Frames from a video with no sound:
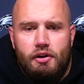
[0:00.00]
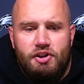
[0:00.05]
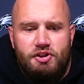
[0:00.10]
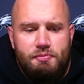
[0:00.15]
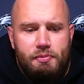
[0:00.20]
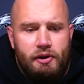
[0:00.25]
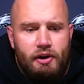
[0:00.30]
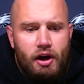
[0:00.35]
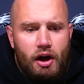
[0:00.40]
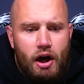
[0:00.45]
it's
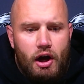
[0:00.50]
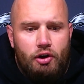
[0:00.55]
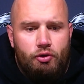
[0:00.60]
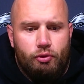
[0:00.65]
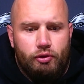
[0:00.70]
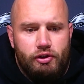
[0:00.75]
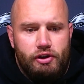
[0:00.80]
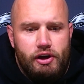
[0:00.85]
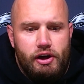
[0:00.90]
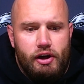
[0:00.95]
been an
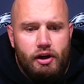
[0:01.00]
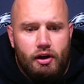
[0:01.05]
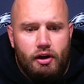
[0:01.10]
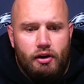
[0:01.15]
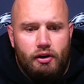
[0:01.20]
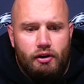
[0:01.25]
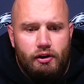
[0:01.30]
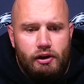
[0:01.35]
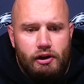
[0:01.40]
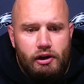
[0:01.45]
awkward year,
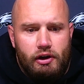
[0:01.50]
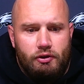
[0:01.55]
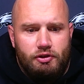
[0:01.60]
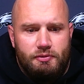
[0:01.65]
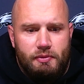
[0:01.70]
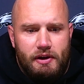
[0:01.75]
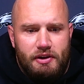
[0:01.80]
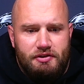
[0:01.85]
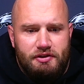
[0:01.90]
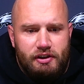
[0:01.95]
you know,
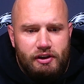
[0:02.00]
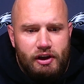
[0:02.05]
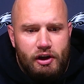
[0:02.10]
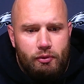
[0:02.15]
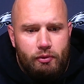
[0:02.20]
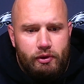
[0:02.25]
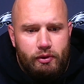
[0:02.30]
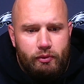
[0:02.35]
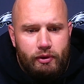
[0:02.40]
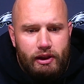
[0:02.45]
especially, you know,
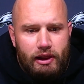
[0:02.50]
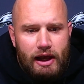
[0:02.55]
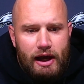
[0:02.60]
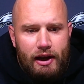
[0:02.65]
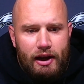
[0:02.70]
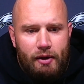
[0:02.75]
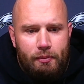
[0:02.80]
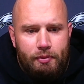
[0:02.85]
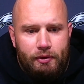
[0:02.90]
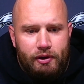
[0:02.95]
we
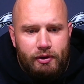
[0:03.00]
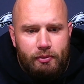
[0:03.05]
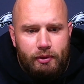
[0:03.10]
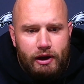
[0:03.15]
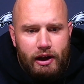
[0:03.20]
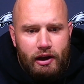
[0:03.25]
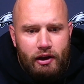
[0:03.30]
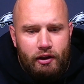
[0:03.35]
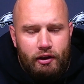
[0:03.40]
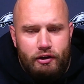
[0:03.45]
line up in the
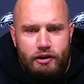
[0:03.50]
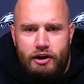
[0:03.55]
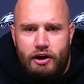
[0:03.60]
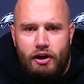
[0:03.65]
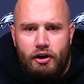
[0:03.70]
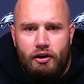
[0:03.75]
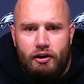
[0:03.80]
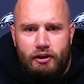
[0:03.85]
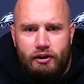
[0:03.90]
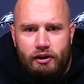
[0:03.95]
beginning of the
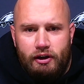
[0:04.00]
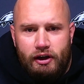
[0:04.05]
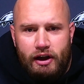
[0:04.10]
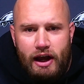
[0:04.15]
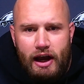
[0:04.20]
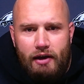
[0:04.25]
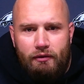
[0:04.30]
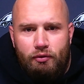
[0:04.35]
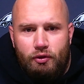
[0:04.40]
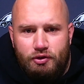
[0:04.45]
year and
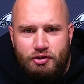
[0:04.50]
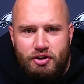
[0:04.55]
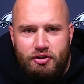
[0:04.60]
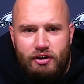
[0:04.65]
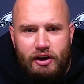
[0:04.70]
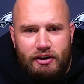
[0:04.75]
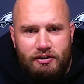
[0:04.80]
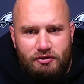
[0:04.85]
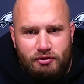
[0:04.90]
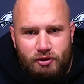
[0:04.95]
have what you
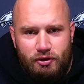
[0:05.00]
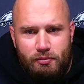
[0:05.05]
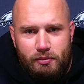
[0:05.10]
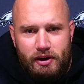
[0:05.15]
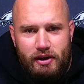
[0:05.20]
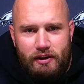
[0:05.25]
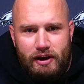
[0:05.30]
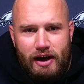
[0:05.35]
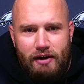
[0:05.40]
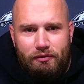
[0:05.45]
think is going to
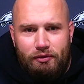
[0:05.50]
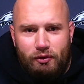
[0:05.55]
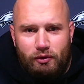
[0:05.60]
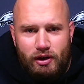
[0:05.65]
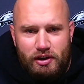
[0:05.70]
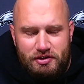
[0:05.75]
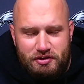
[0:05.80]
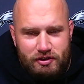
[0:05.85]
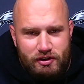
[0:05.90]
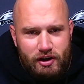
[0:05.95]
be that for the
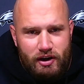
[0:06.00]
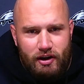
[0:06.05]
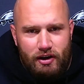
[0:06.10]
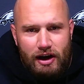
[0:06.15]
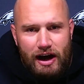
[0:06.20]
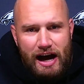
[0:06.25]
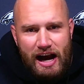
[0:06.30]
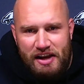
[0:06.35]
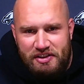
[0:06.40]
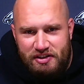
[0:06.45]
rest of the year.
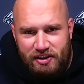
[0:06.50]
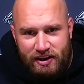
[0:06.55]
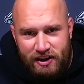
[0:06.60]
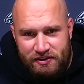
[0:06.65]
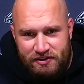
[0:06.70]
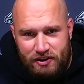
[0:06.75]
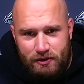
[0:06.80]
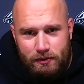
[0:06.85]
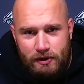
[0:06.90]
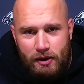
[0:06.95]
Isaac
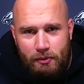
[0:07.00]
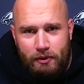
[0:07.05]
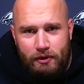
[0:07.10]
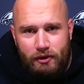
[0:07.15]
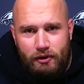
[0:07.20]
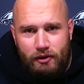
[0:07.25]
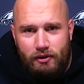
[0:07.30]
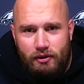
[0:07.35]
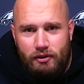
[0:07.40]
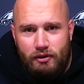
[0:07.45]
ends up
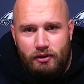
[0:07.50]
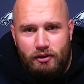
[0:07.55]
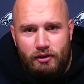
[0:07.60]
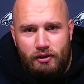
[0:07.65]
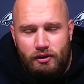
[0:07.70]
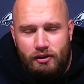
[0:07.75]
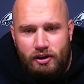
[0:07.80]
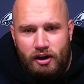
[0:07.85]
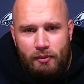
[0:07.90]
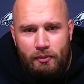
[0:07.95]

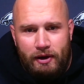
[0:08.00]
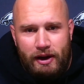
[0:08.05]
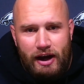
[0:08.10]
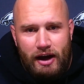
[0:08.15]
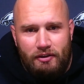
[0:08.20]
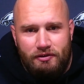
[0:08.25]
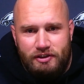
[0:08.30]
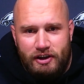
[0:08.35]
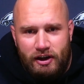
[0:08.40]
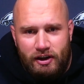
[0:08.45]
coming
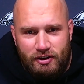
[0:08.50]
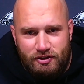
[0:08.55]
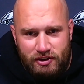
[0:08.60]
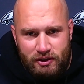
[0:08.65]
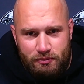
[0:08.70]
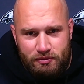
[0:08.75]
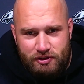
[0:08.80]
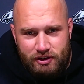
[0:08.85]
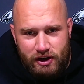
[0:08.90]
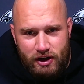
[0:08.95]
out, tearing his
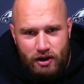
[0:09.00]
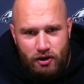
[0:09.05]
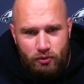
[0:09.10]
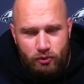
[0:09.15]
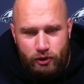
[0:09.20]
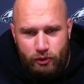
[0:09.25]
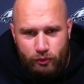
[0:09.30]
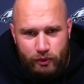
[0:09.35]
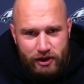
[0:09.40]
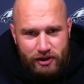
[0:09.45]
MCL,
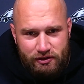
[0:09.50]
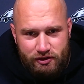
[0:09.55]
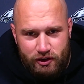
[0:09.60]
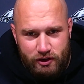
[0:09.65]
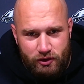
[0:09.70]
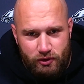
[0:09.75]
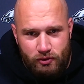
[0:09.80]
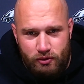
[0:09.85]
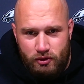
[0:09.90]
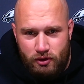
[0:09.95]
what, week
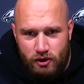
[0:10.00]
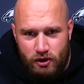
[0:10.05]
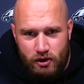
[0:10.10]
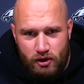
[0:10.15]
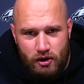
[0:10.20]
two,